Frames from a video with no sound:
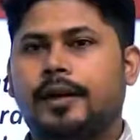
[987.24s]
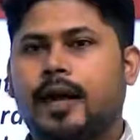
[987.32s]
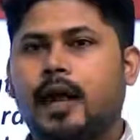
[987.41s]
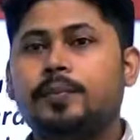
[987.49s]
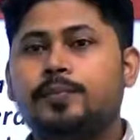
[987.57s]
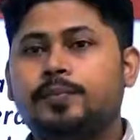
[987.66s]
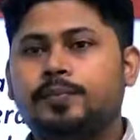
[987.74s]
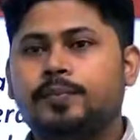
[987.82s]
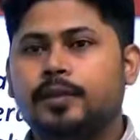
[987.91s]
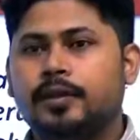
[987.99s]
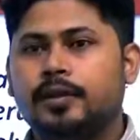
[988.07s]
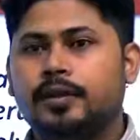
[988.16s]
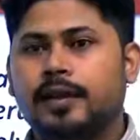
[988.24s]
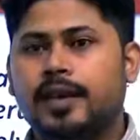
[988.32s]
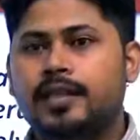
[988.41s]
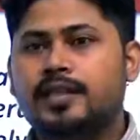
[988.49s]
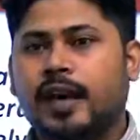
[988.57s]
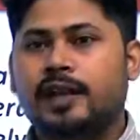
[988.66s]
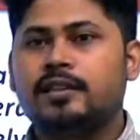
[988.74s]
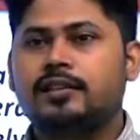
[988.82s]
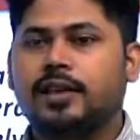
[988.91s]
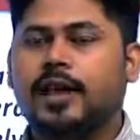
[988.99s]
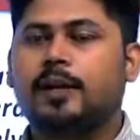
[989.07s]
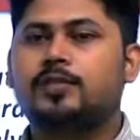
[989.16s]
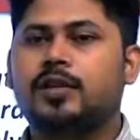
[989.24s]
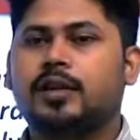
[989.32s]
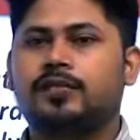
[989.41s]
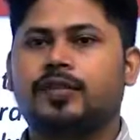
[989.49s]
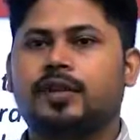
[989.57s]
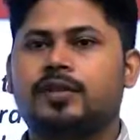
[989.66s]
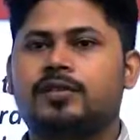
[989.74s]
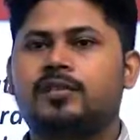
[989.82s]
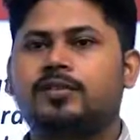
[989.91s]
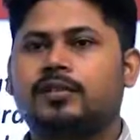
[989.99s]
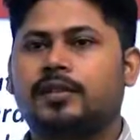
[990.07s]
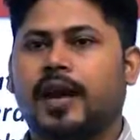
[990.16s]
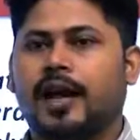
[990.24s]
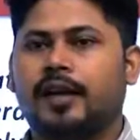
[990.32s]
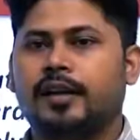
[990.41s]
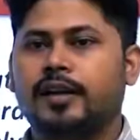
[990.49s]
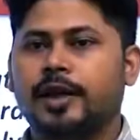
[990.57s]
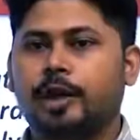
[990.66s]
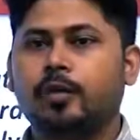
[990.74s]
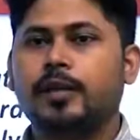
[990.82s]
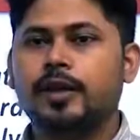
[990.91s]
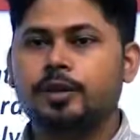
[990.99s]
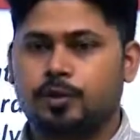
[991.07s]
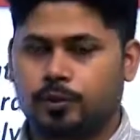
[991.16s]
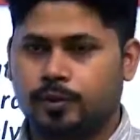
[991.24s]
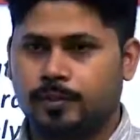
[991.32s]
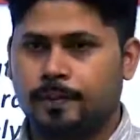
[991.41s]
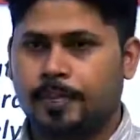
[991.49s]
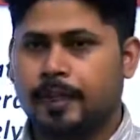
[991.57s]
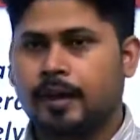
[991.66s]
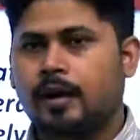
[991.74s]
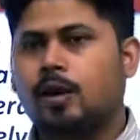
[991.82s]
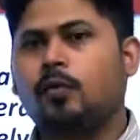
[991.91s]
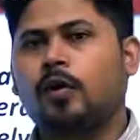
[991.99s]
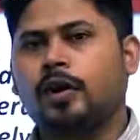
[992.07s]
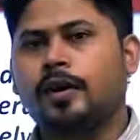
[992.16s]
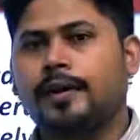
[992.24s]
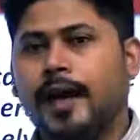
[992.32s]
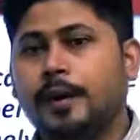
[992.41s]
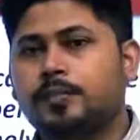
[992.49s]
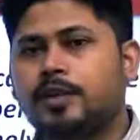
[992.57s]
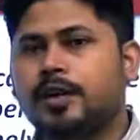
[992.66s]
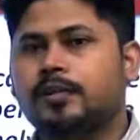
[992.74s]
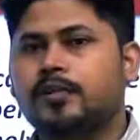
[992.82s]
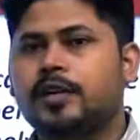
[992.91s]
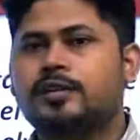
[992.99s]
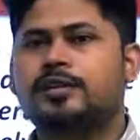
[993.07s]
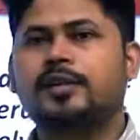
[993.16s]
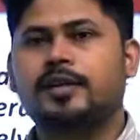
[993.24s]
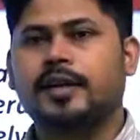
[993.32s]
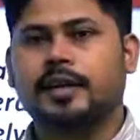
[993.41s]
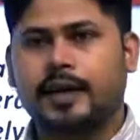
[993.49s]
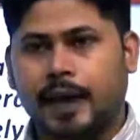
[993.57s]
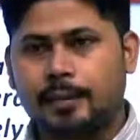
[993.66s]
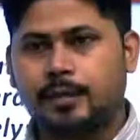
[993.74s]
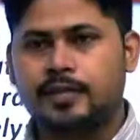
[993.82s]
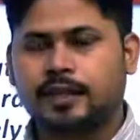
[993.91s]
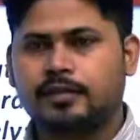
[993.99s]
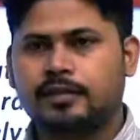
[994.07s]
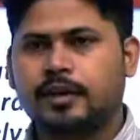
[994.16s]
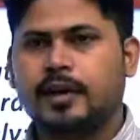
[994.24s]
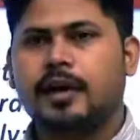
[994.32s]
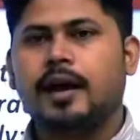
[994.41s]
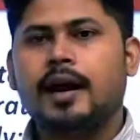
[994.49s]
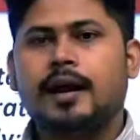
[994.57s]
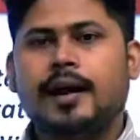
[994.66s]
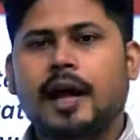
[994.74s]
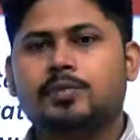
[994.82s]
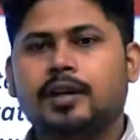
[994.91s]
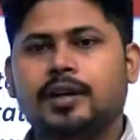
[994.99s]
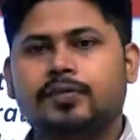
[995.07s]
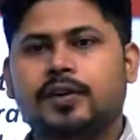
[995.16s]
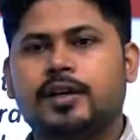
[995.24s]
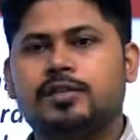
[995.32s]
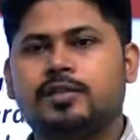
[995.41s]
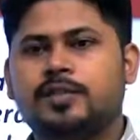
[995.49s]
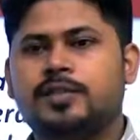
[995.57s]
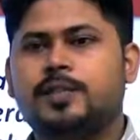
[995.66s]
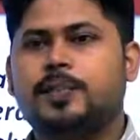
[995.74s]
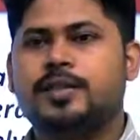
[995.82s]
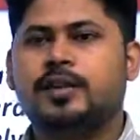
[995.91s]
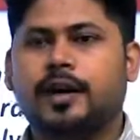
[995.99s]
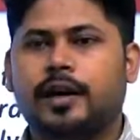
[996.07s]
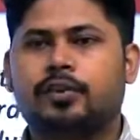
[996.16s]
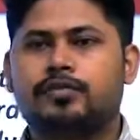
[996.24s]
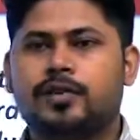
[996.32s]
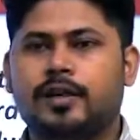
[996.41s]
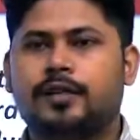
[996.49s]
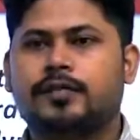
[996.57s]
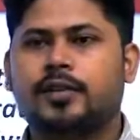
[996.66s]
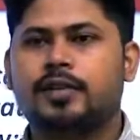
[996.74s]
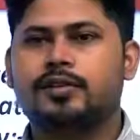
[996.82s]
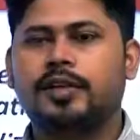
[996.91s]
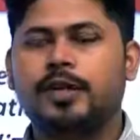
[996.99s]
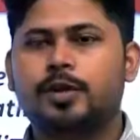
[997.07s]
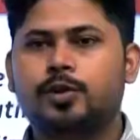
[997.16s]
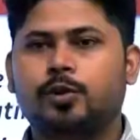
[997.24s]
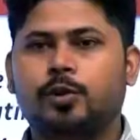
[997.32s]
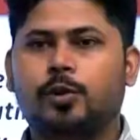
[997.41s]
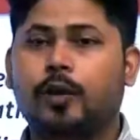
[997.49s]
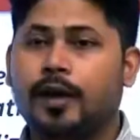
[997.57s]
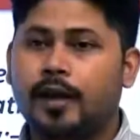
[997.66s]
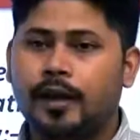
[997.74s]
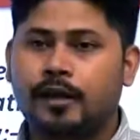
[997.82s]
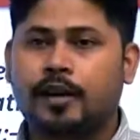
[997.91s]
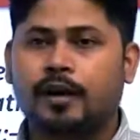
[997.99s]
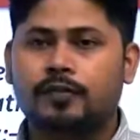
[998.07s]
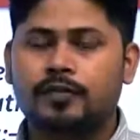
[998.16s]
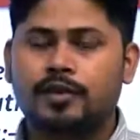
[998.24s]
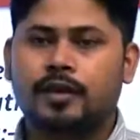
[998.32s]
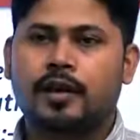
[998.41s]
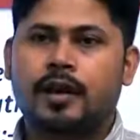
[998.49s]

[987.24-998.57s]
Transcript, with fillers: type design or type certification that need to be issued. Now what are type certification or type designs? Type certification is a special kind of certification issued to aircrafts